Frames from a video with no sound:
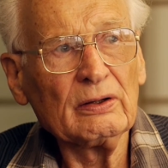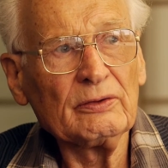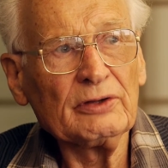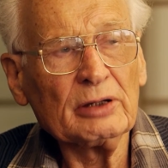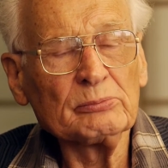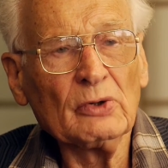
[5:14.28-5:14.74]

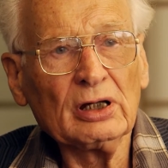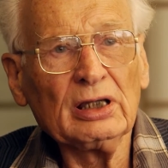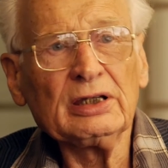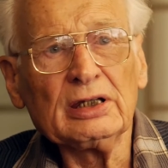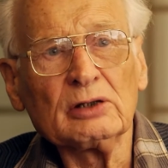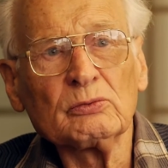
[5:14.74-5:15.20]
that my
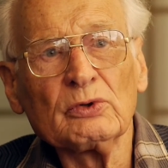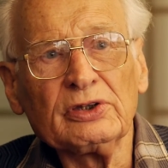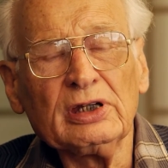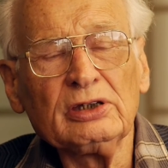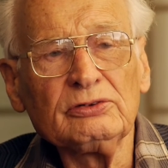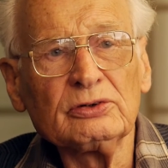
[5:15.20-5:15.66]
link with
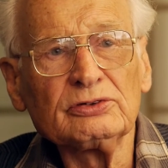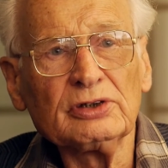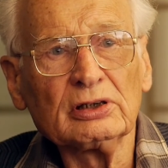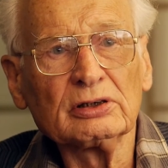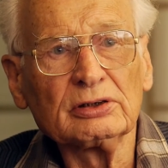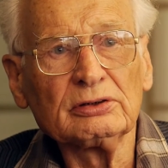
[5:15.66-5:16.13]
Air New
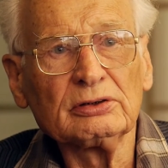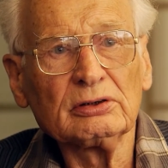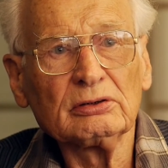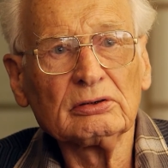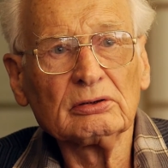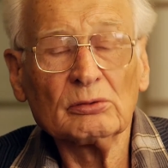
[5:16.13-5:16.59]
Zealand,
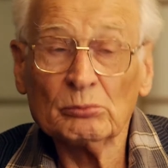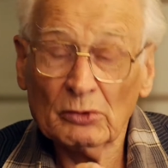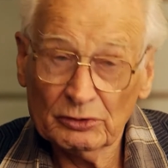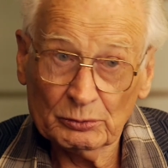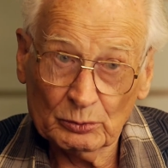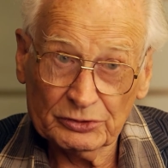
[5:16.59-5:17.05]

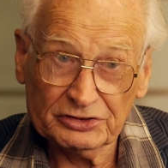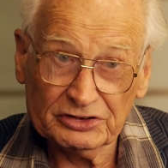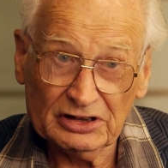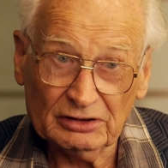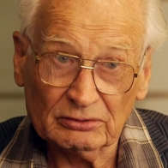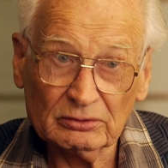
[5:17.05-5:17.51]
with
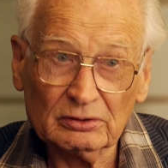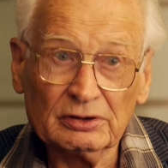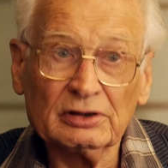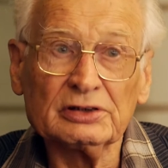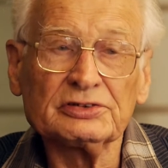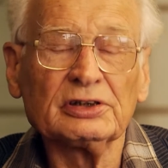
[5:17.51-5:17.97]
Teal
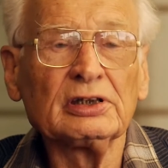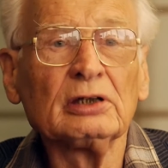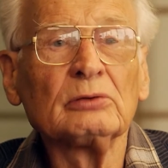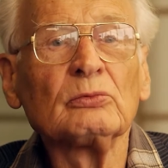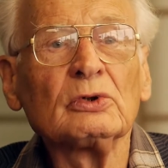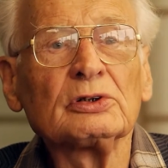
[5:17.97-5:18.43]
as it
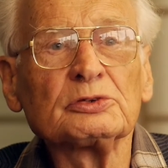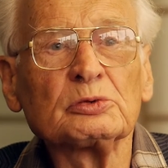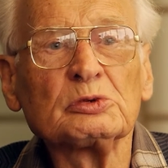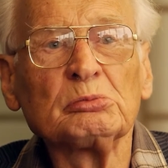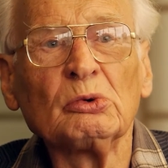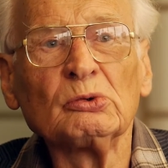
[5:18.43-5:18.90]
then was
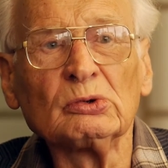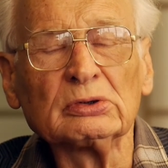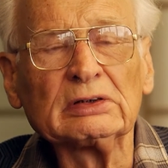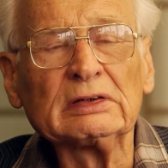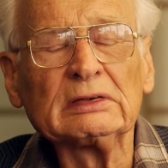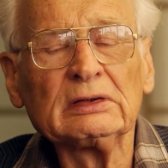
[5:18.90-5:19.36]

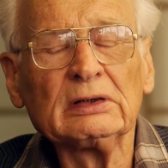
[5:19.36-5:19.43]
born.